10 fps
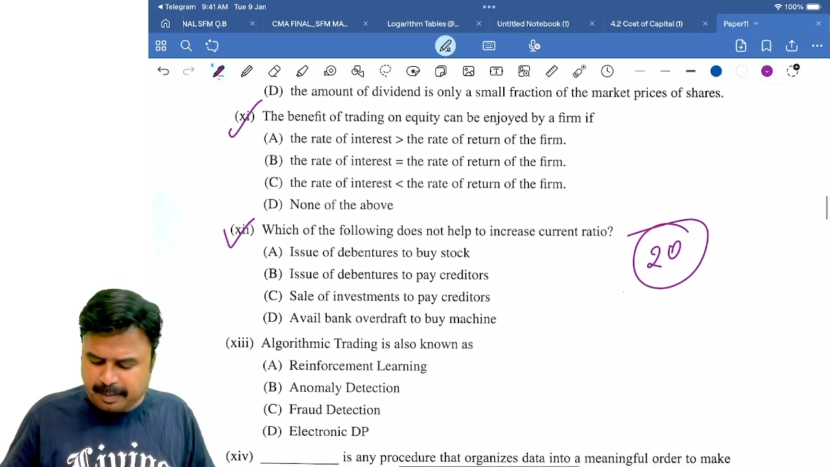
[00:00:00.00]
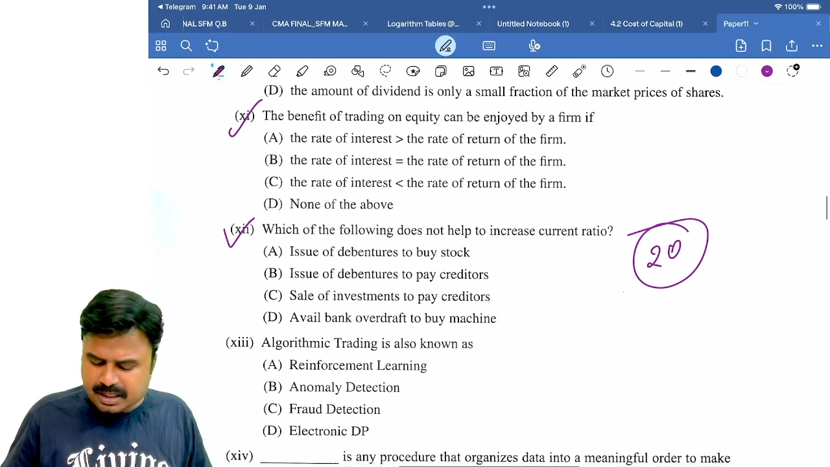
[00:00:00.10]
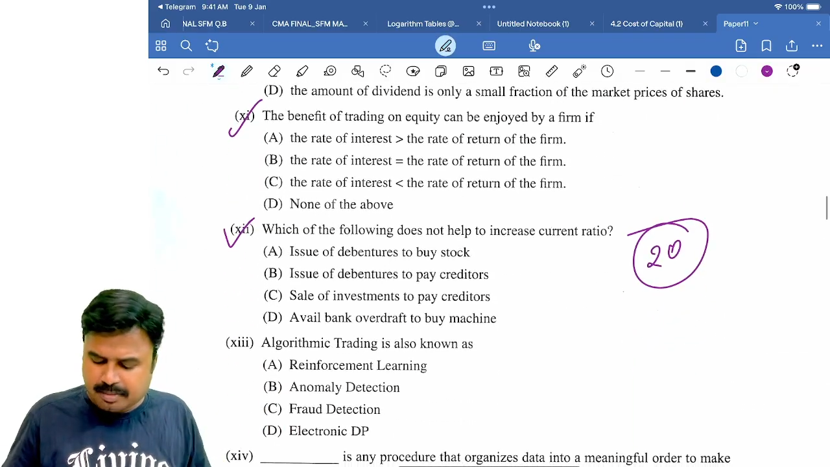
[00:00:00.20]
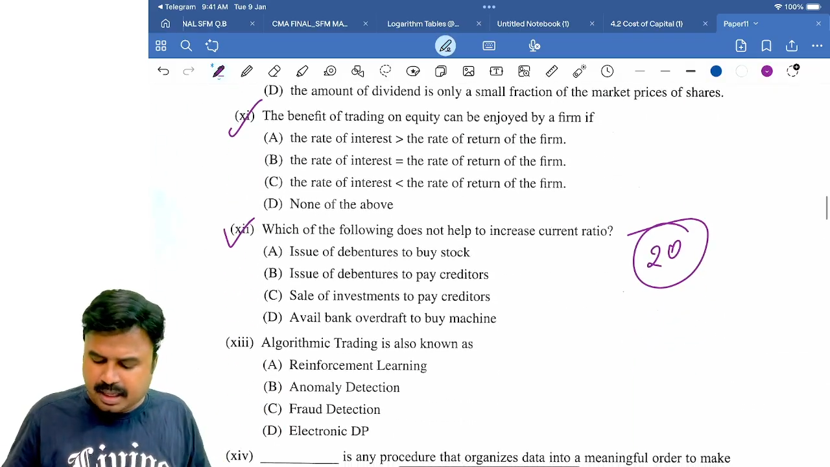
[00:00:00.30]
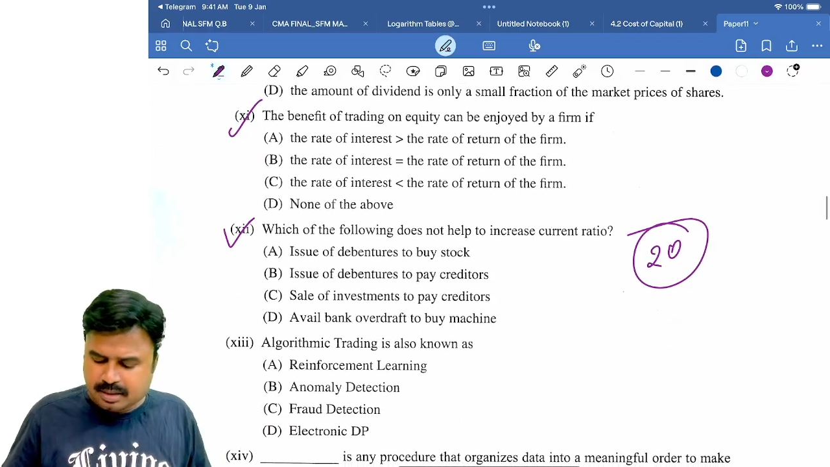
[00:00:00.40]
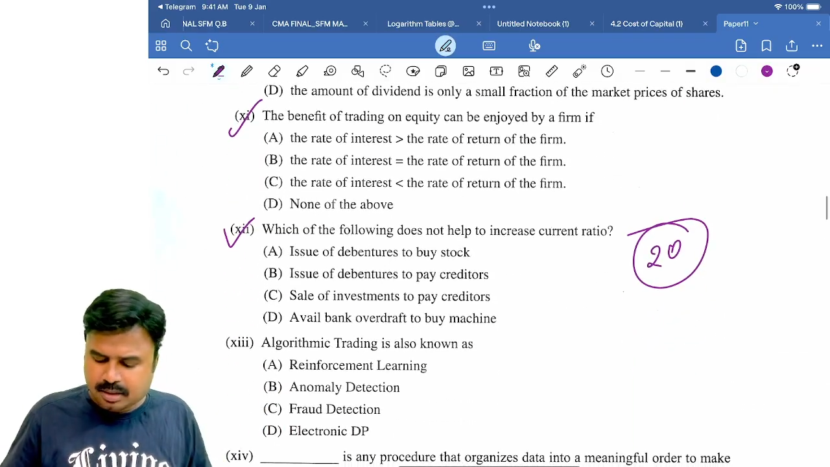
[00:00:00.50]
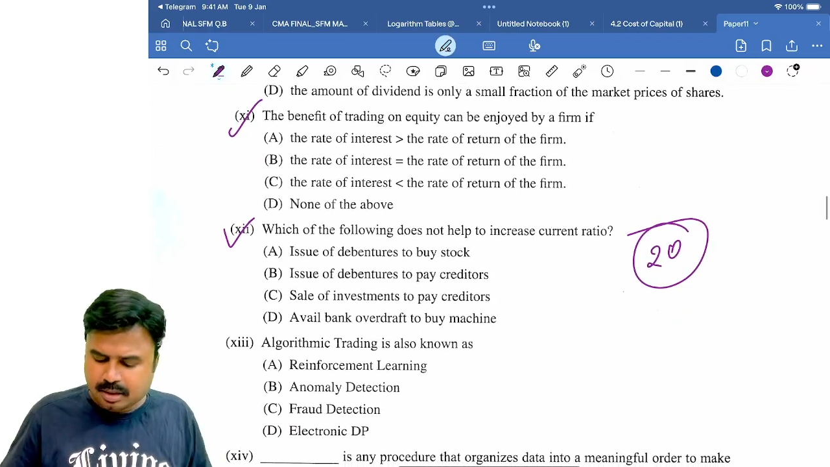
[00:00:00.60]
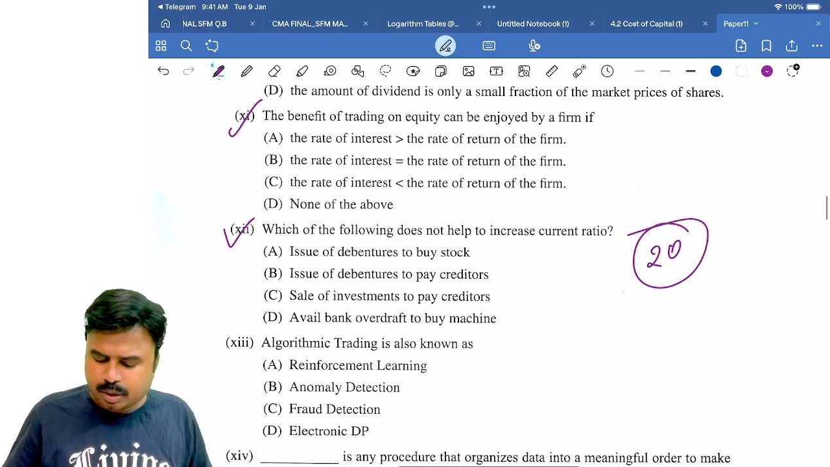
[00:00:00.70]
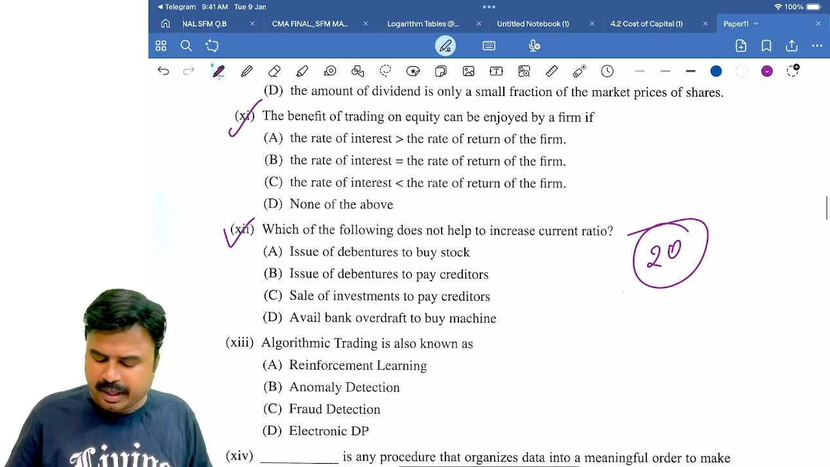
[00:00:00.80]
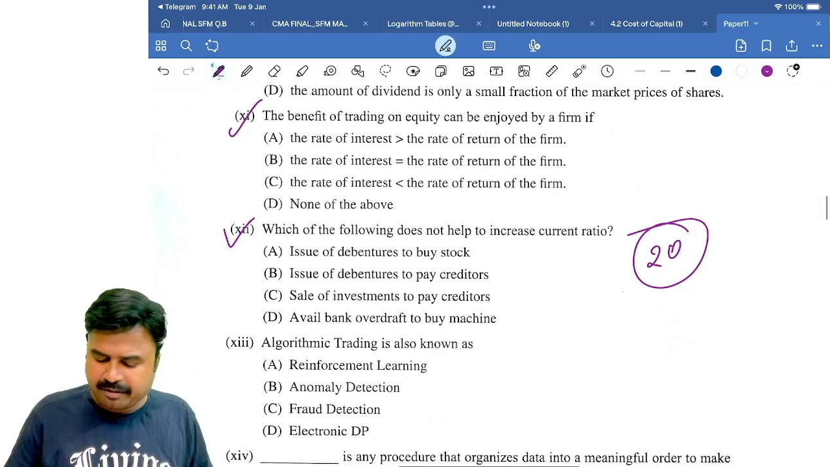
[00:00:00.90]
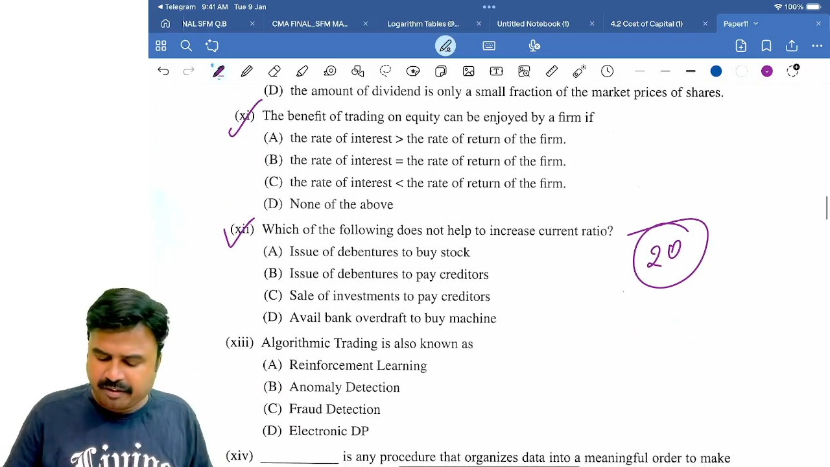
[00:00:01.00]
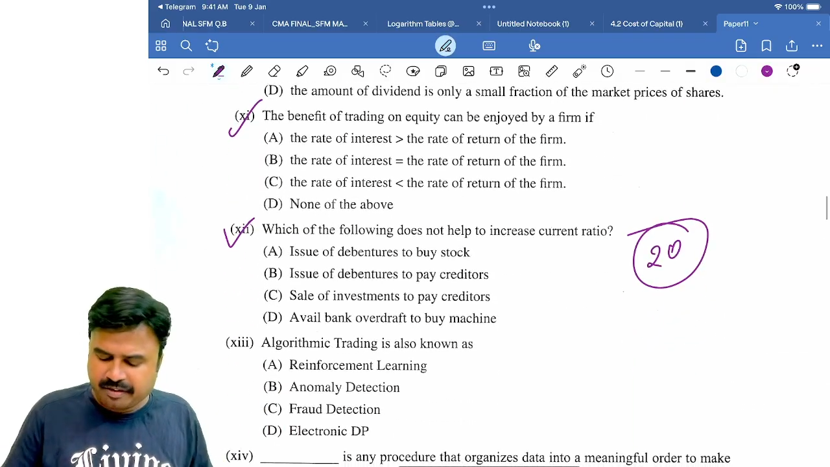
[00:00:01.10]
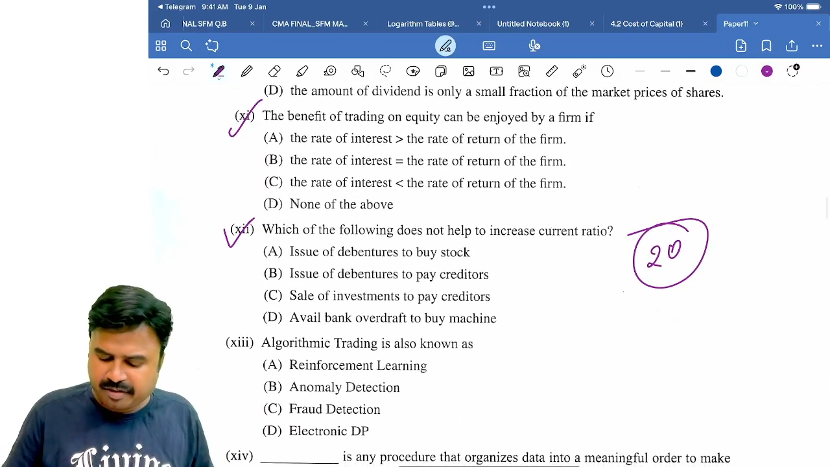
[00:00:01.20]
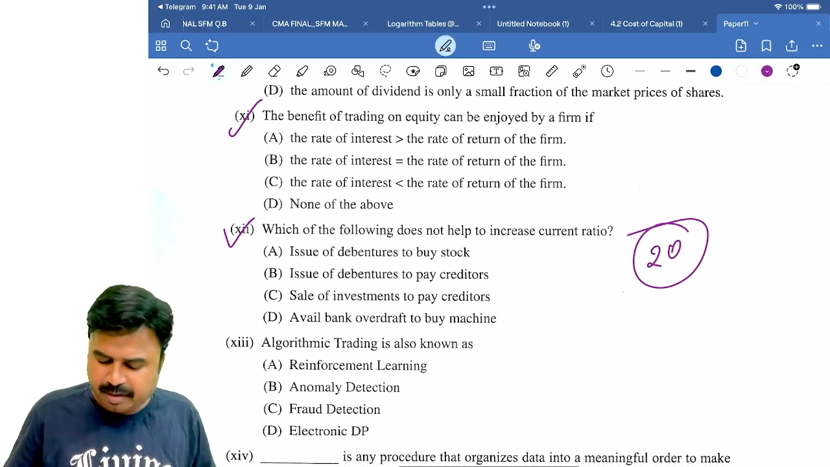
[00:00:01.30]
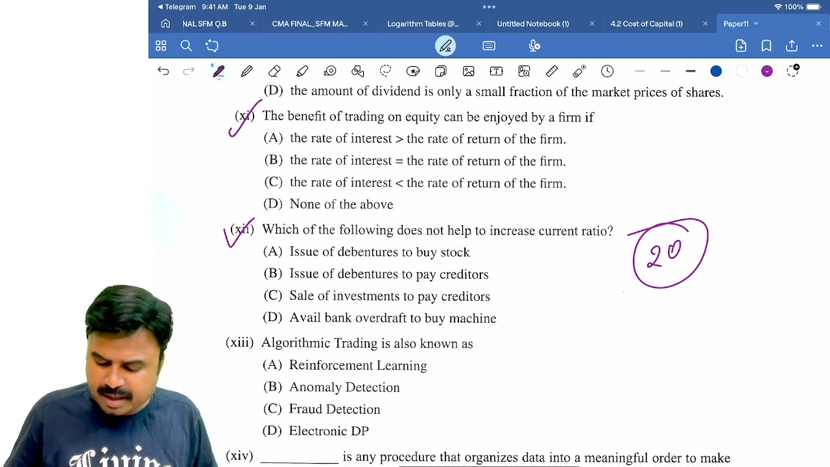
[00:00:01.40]
plus marks to get
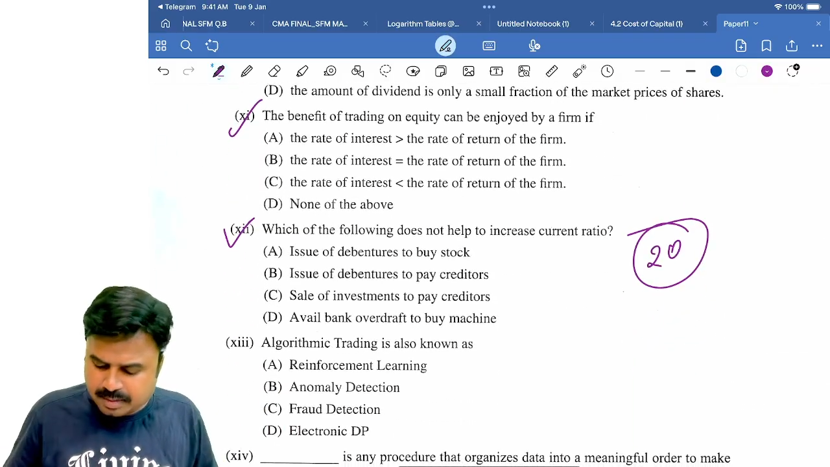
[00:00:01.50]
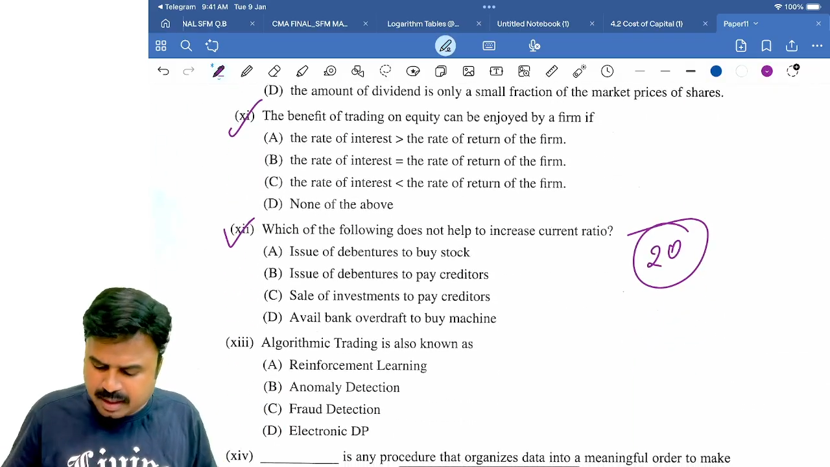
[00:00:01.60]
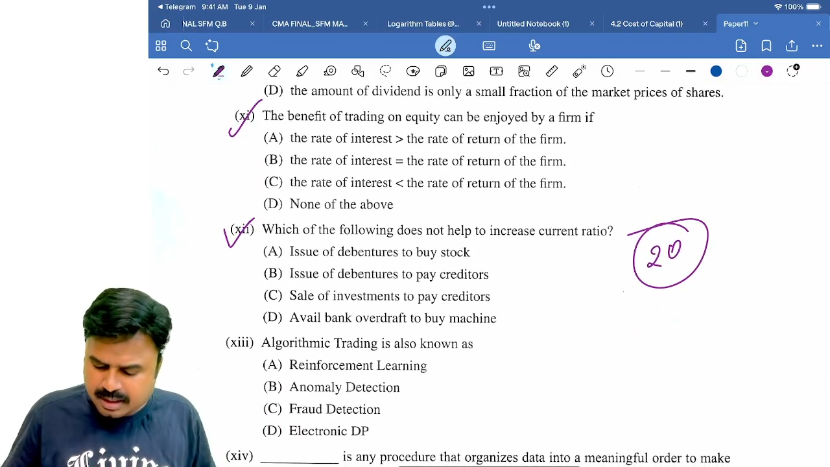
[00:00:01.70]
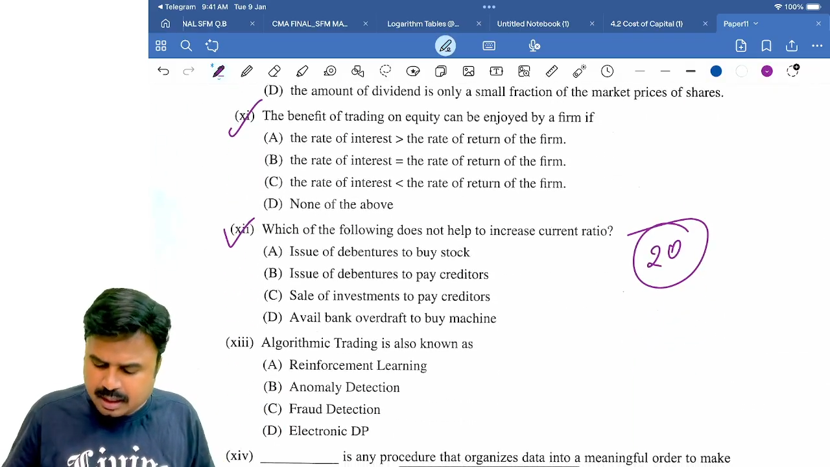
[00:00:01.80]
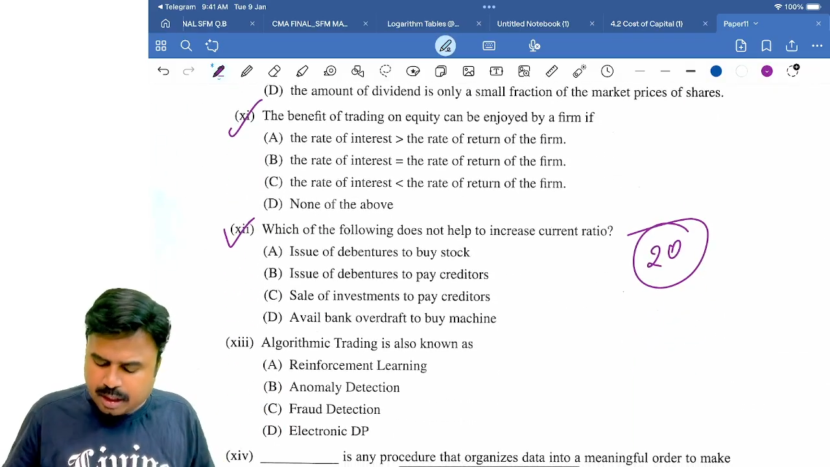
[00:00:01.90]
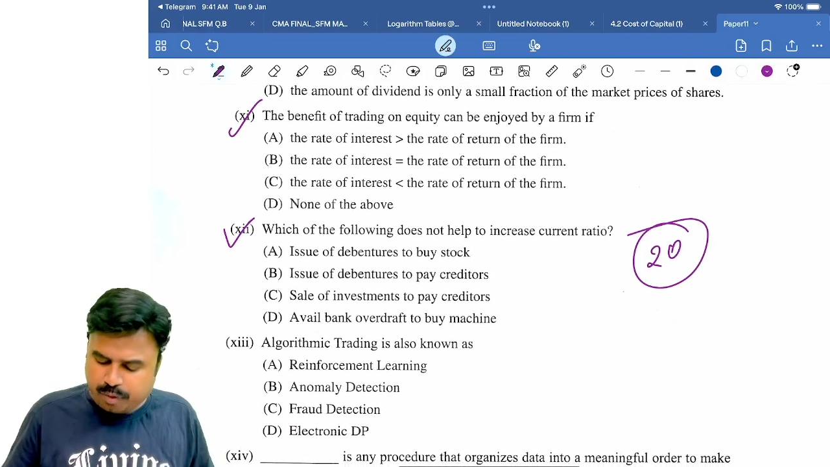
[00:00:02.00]
55 plus marks,